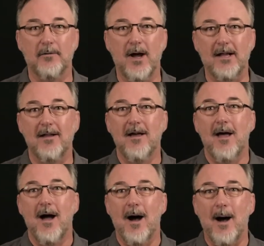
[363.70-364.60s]
right?
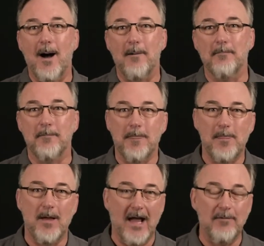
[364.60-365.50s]

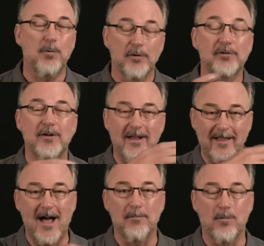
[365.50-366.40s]
And we'll see a
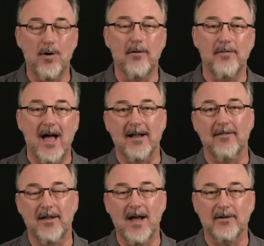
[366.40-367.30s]
lot more of that in
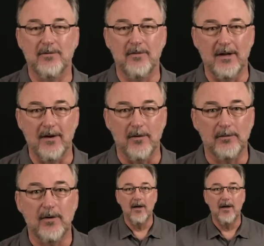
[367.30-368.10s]
the next videos.